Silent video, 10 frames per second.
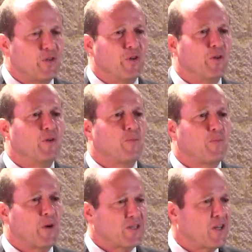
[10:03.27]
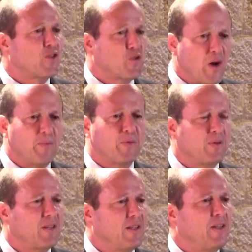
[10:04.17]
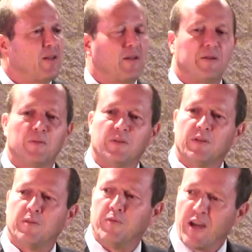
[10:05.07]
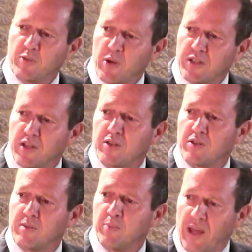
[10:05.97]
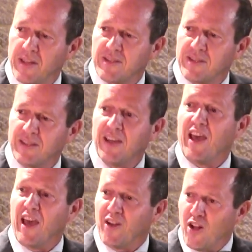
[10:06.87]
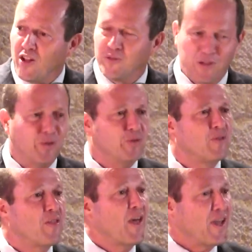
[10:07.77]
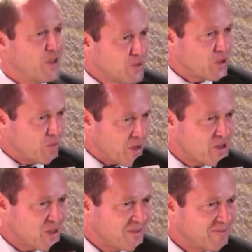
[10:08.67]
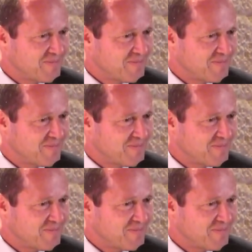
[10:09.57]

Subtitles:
to President Trump, Vice President Pence, and all of you. Thank you so much.